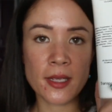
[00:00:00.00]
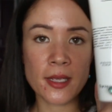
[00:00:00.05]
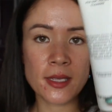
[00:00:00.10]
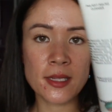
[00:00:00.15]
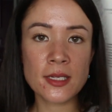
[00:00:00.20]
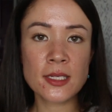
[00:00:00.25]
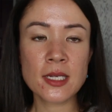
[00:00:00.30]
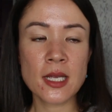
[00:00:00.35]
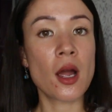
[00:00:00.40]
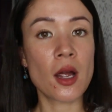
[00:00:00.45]

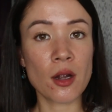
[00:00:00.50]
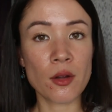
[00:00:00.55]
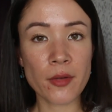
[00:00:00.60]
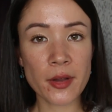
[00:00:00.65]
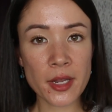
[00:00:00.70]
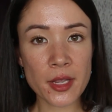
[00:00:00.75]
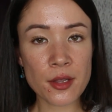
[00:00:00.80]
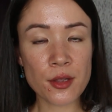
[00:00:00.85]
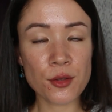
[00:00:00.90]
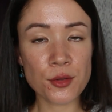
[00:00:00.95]
is. I
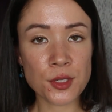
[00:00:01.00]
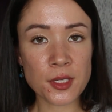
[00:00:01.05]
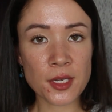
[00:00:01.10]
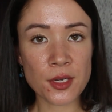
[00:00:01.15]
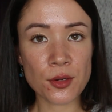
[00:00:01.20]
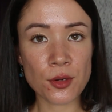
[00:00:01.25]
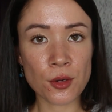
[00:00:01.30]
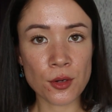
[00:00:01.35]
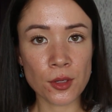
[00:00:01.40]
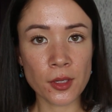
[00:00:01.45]
already used
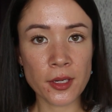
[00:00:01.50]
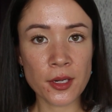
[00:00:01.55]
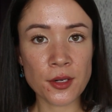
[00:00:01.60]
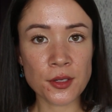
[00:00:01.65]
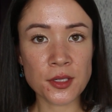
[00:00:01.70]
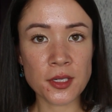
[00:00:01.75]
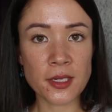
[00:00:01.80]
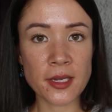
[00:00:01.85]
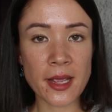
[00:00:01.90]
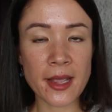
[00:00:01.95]
it earlier
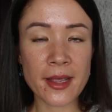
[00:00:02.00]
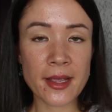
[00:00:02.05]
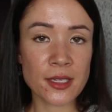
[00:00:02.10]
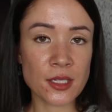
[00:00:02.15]
today.